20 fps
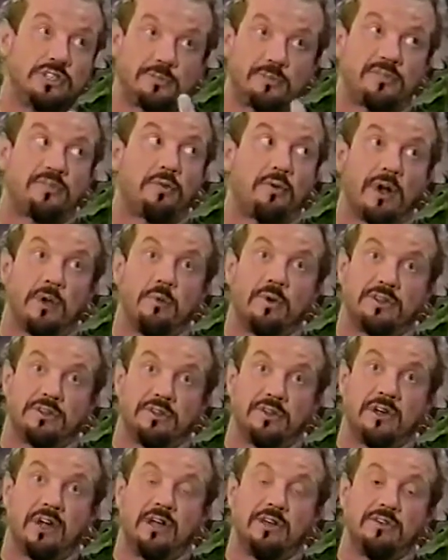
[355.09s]
This is before I went
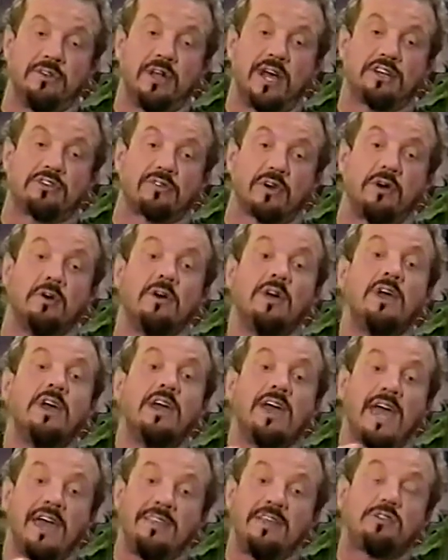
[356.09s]
to Nitro,
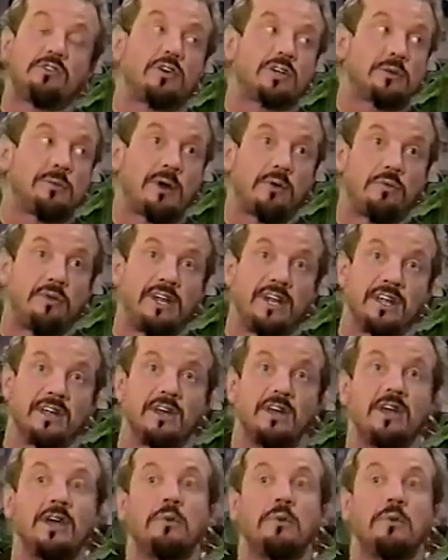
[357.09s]
and then talked about reading.